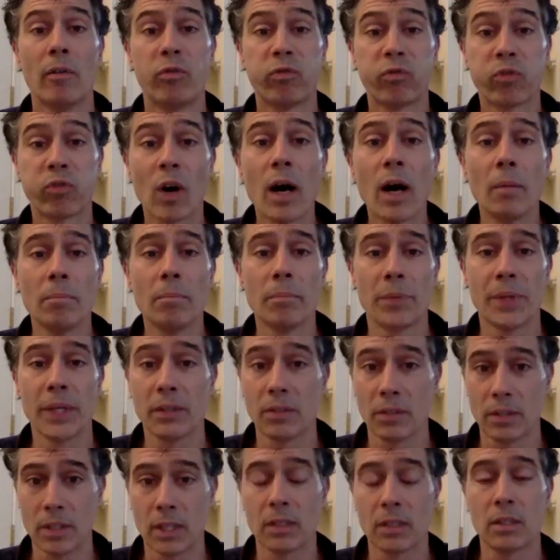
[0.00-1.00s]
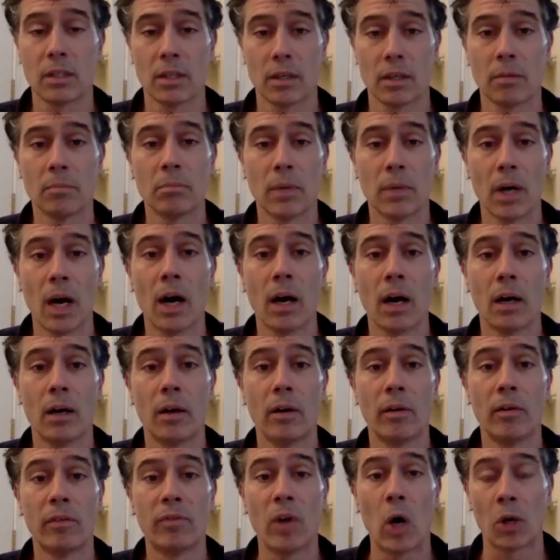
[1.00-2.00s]
from this system
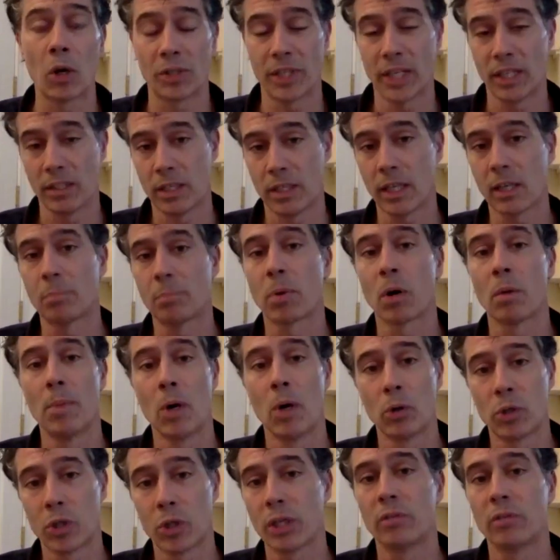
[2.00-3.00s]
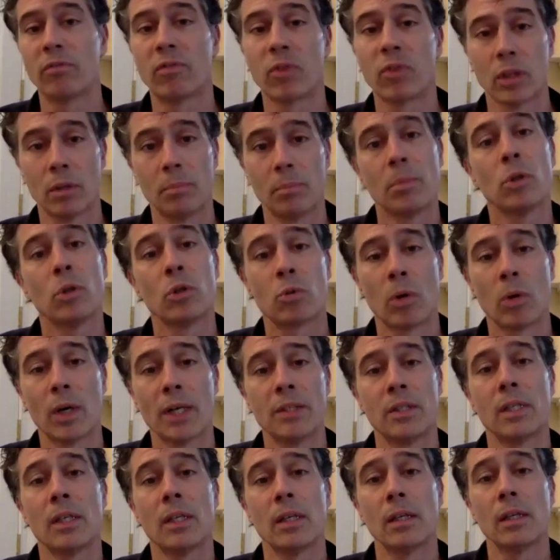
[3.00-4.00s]
of artistic promotion for the
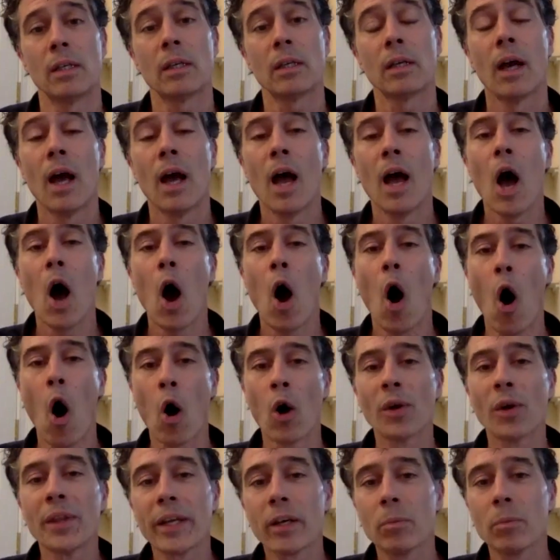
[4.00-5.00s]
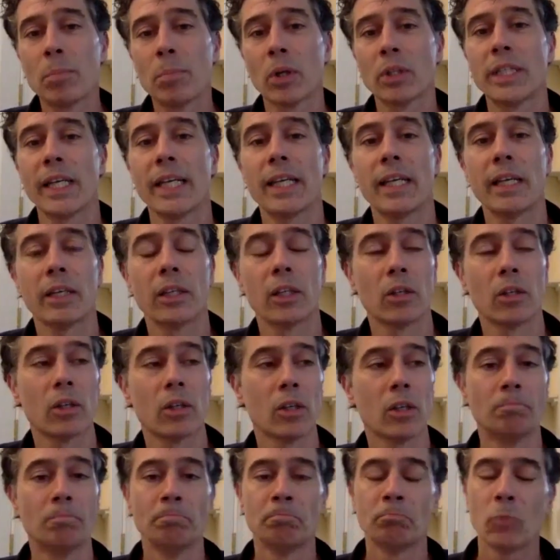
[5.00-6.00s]
bourgeoisie are there
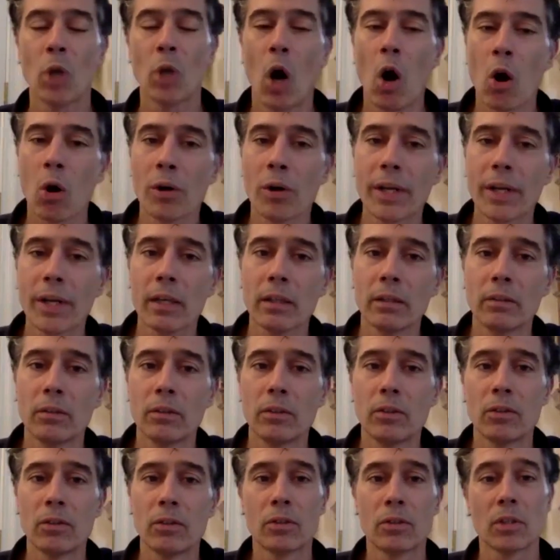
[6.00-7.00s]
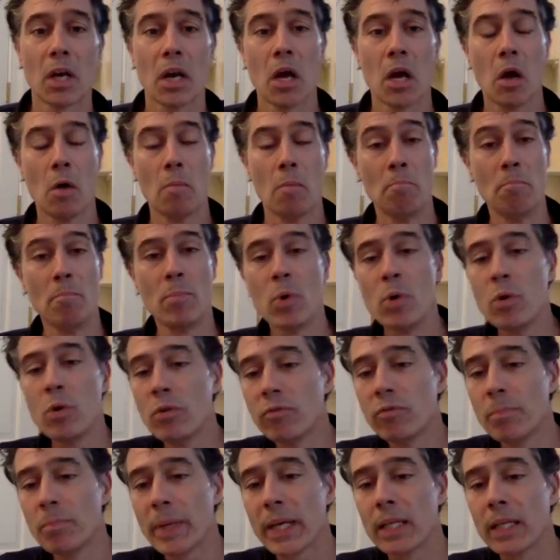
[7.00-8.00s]
particular artists,
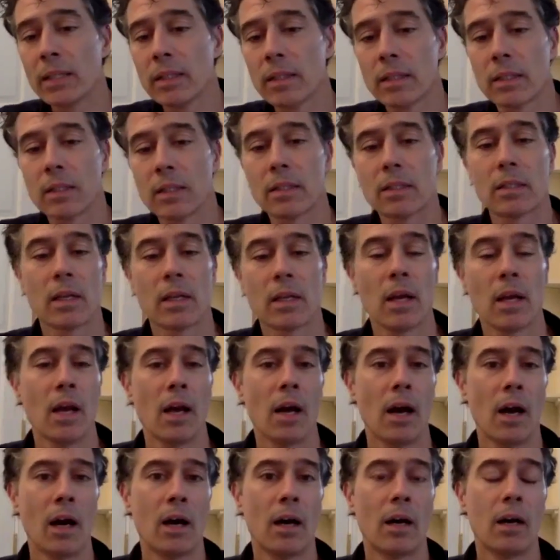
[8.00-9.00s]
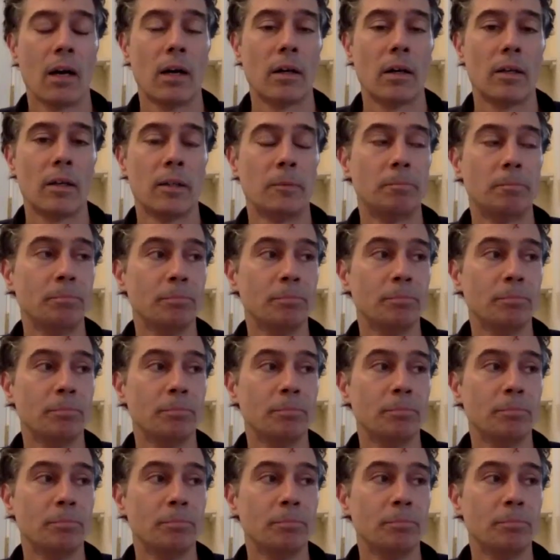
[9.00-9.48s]
movements, uh,